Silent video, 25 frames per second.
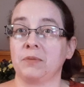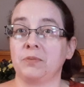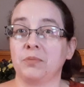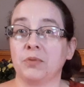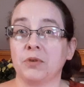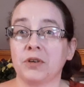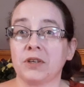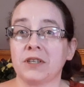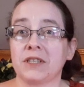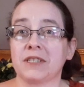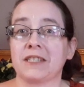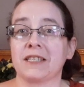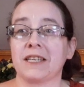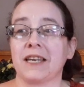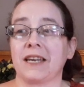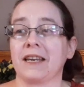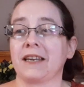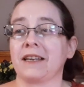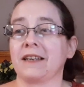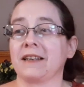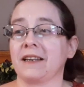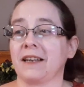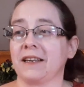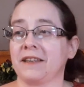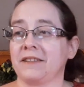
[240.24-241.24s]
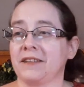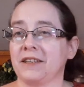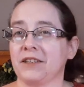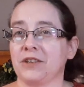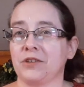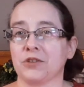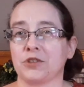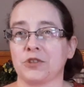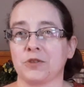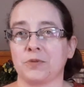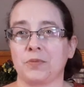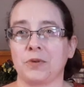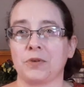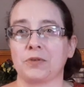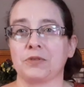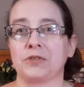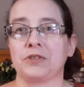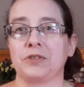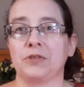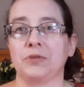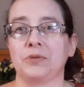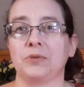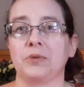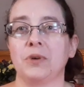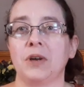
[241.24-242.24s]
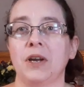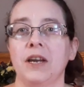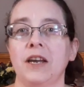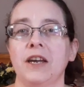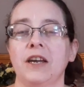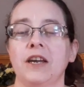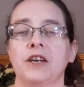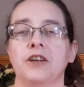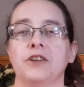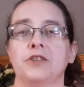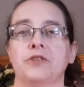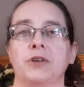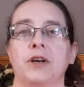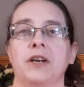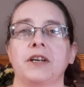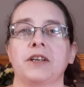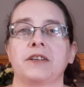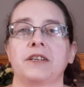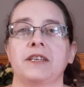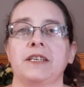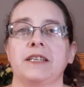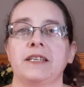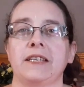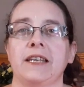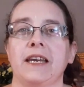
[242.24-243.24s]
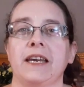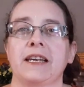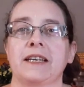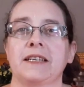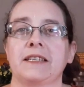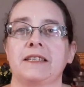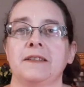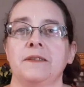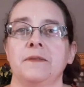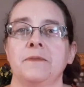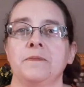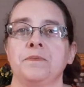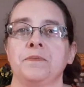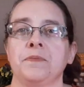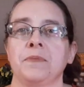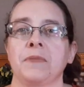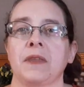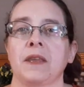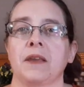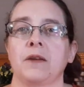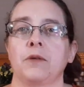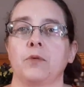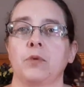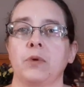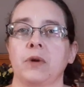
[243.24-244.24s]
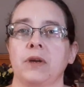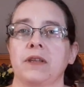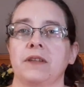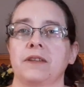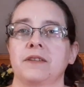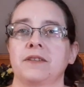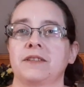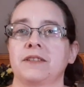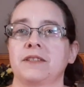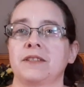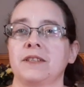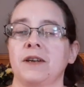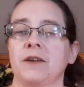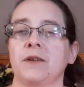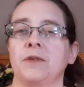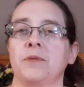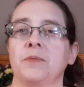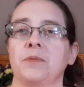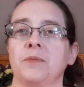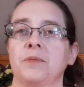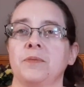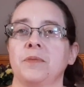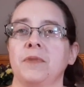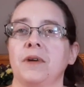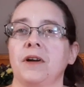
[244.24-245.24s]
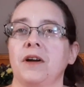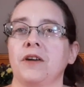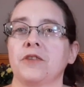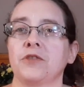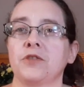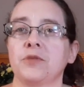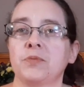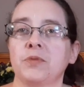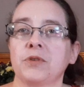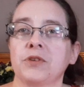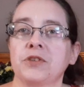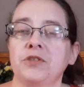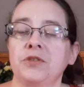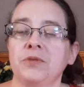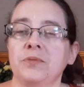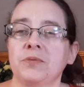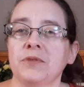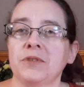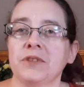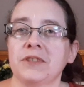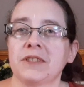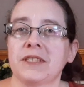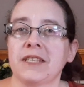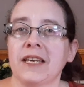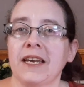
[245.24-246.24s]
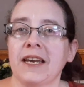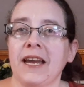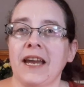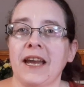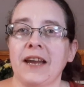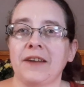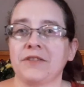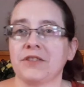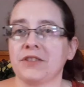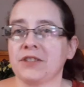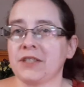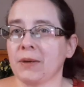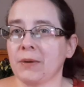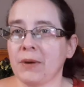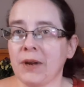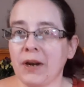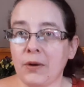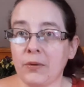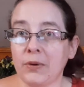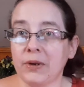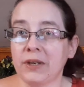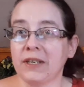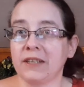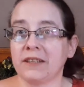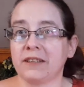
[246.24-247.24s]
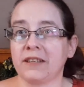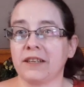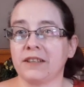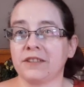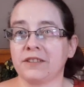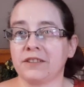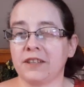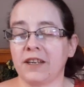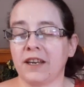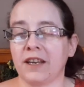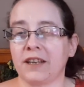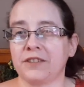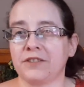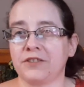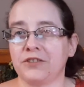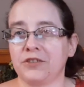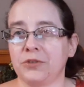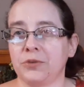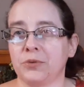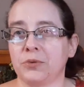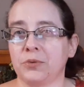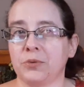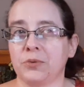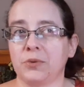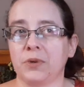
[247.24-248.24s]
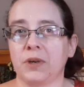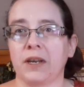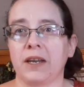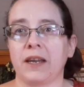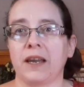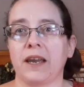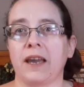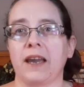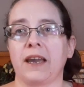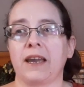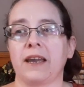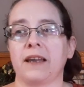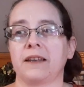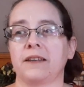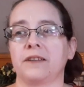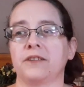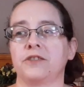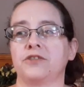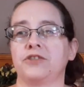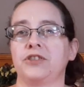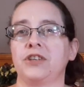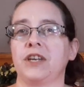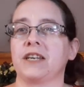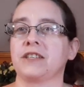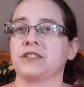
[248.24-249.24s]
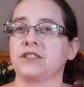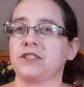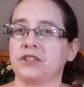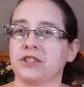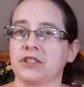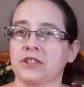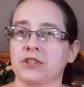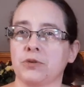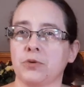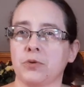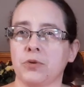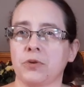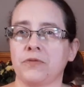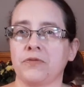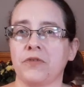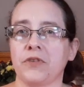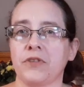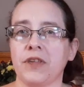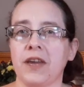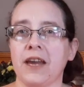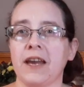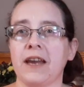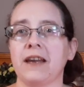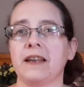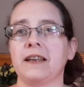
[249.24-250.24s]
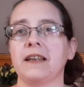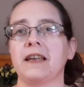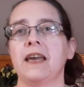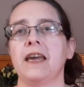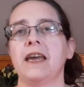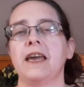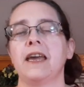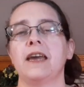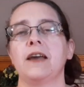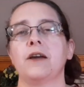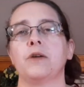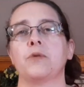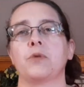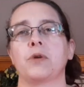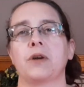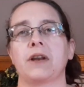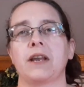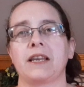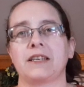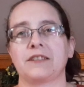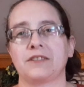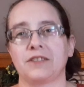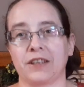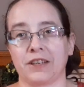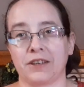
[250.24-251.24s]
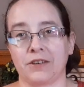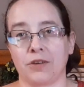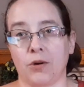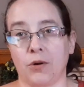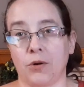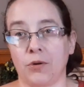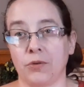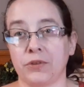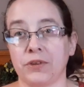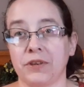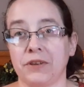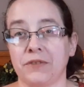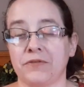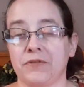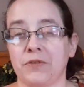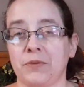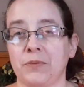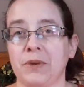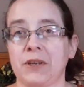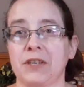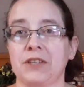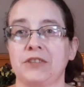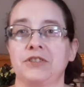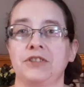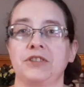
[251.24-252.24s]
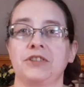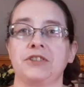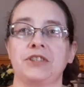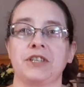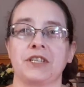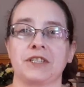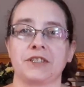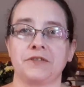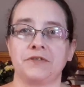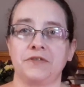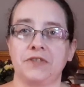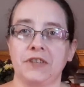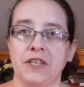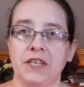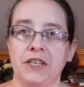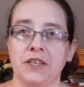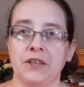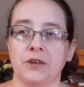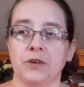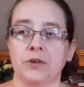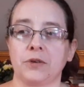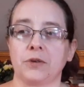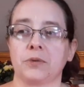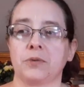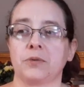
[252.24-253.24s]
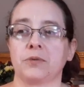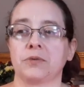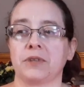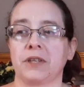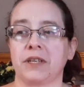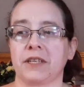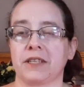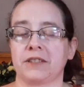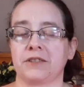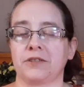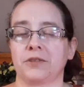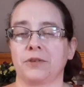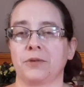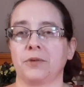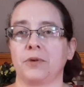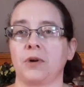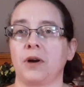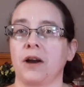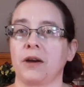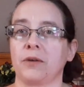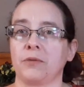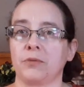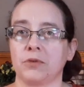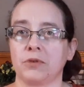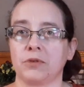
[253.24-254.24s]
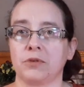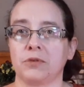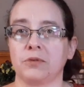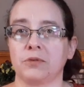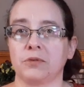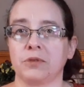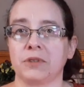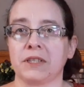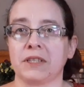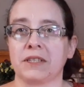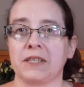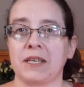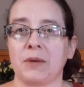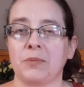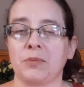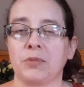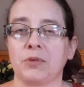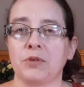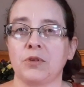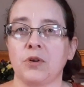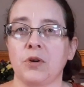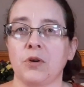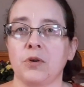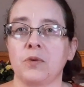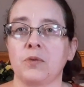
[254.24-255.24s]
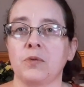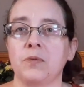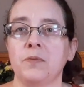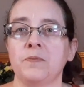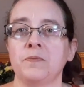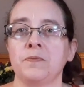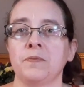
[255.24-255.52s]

books, and I think you're supposed to try to connect with some other BookTubers that have the same kind of reading taste as you. And she has a Discord for that, where it has like all the information. She has a video, like, so I will link that below.